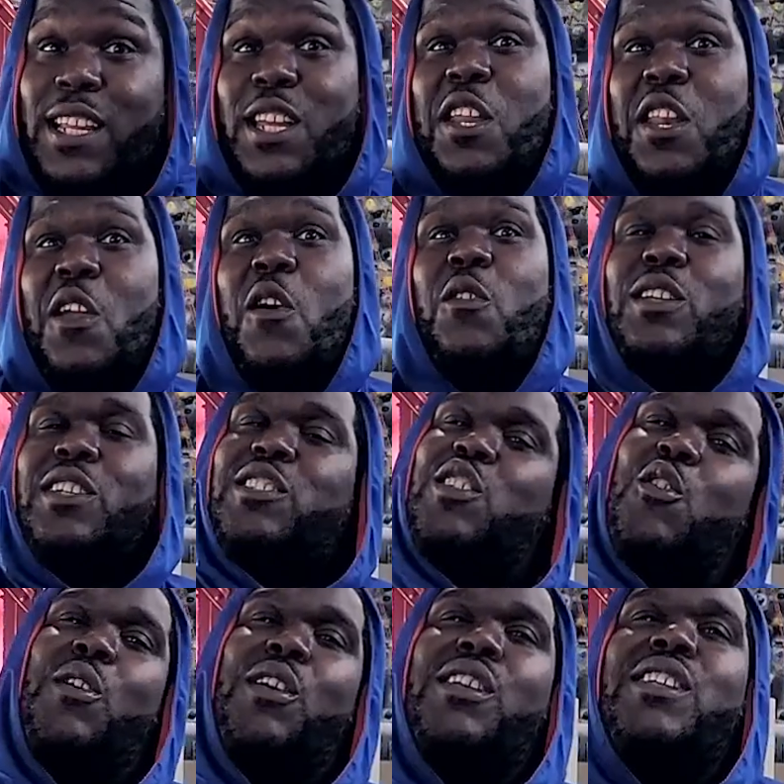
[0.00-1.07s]
You
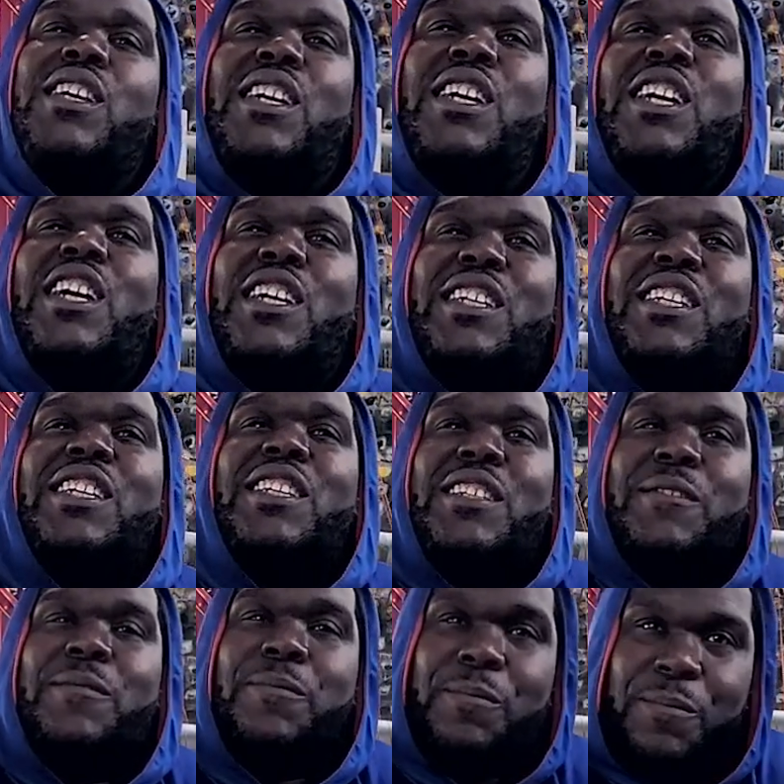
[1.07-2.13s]

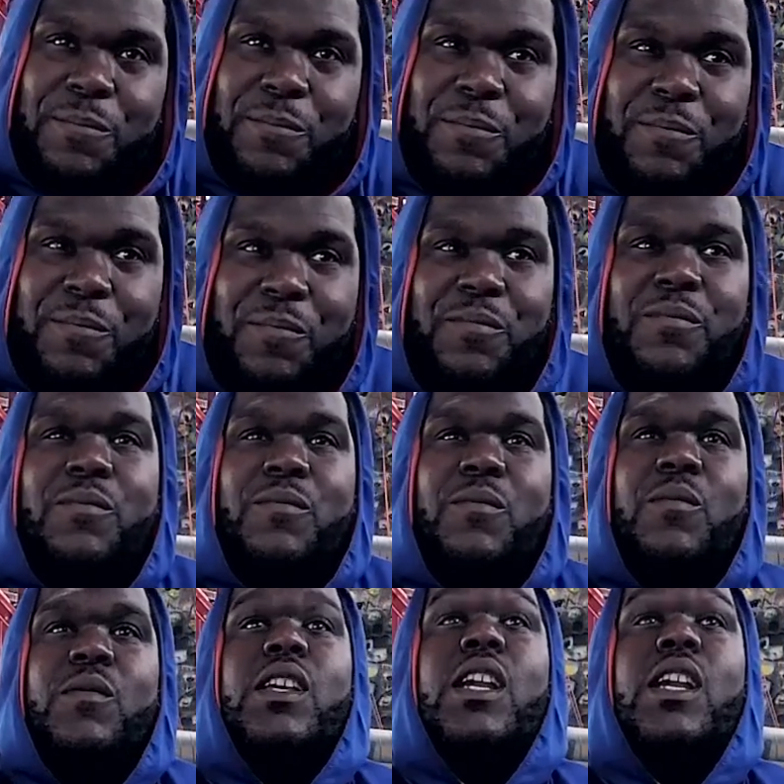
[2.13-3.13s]
named the important.